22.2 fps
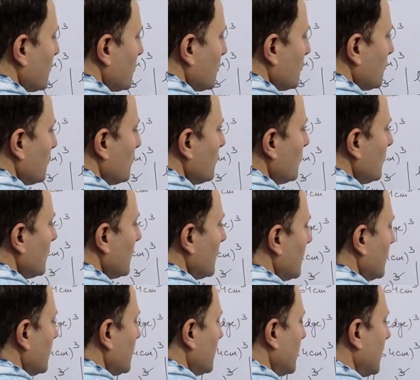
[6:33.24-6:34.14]
2,
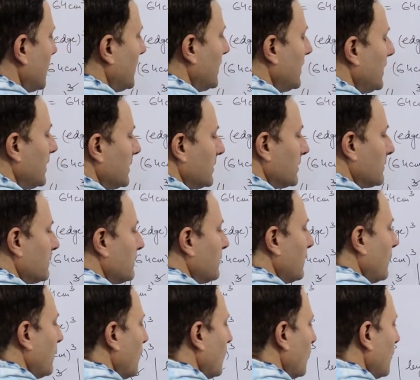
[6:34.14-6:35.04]
then length
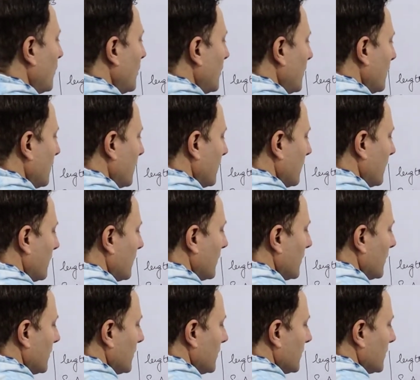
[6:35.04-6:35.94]
4
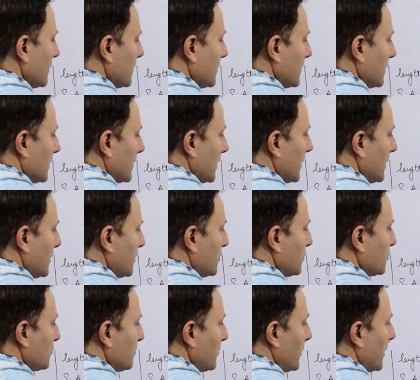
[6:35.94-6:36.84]

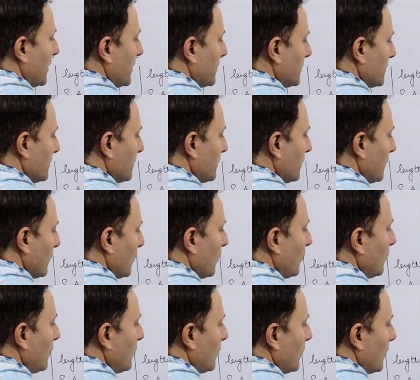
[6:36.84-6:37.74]
into breadth
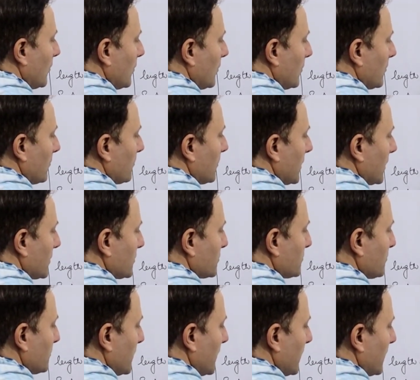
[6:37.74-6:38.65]
4
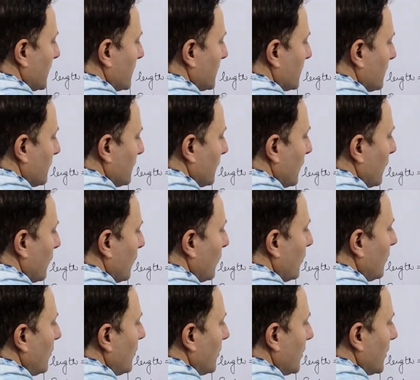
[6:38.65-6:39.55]
plus breadth
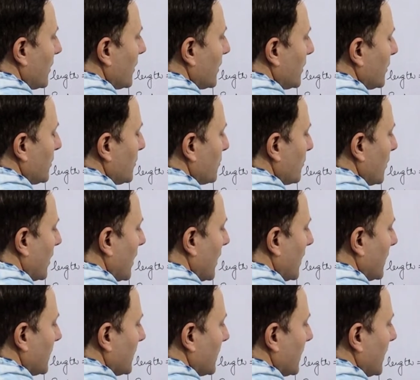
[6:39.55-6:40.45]
4 into
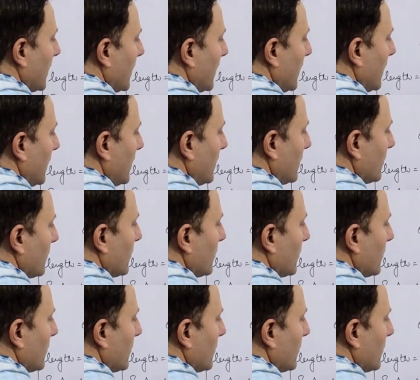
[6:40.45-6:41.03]
height 8